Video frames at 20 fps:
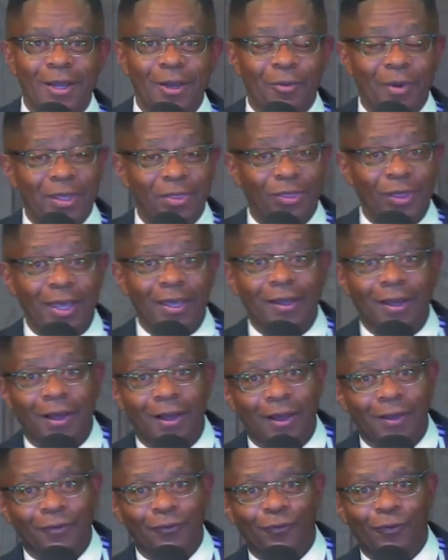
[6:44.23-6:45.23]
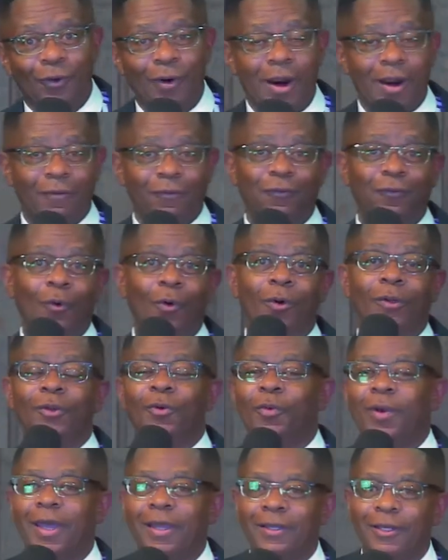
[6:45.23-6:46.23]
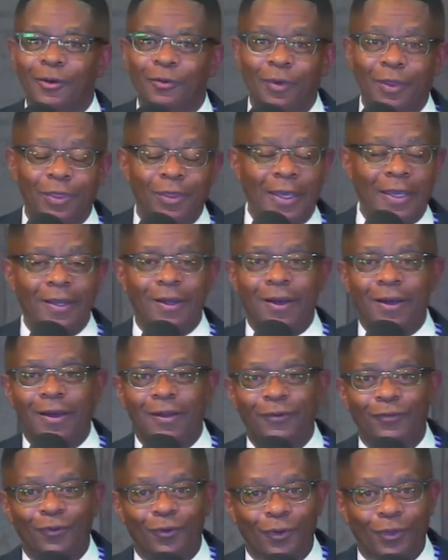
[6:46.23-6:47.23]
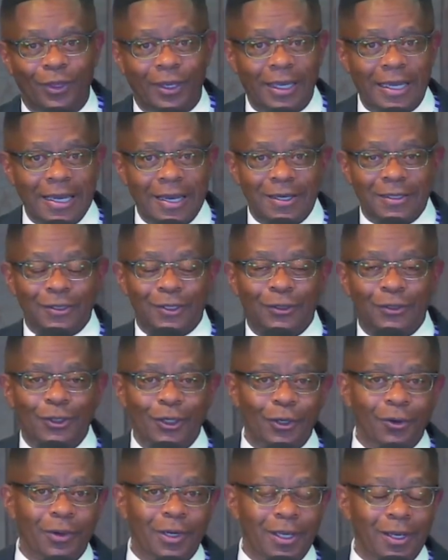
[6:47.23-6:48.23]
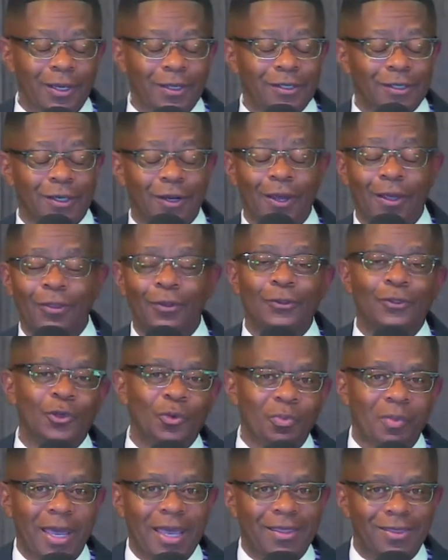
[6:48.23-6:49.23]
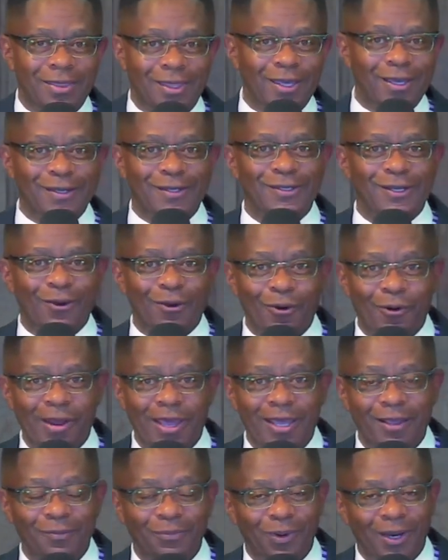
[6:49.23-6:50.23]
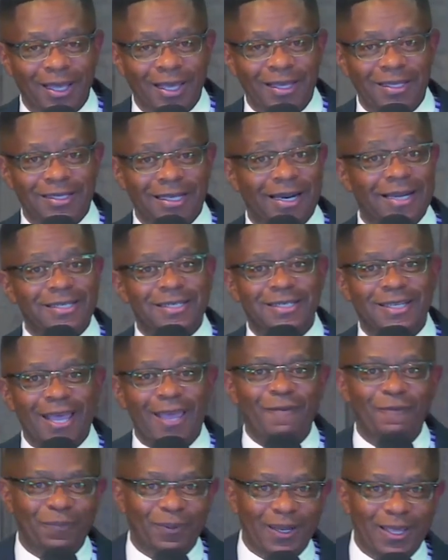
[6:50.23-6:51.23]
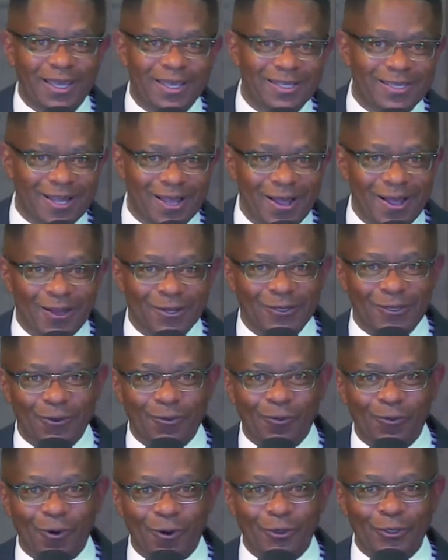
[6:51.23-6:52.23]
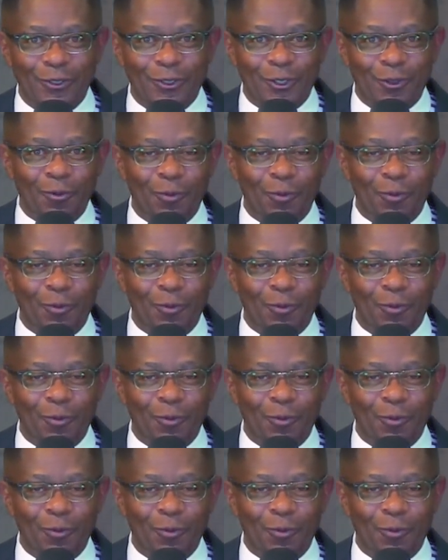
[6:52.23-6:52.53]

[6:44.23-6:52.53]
We thank God for our floor director. We thank God for the centurions and others who make this a great place and a safe place to worship.